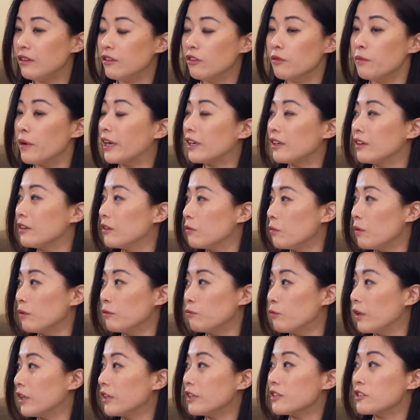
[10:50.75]
no matter
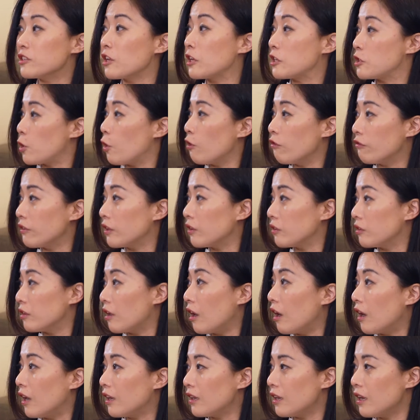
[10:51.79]
whether there's COVID or
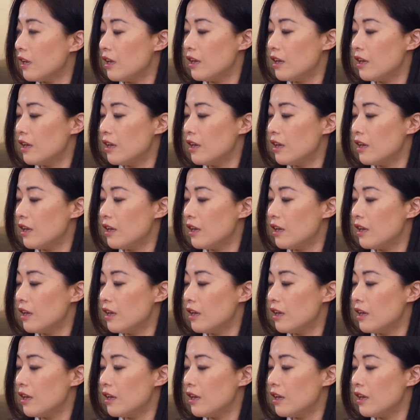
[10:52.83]
not.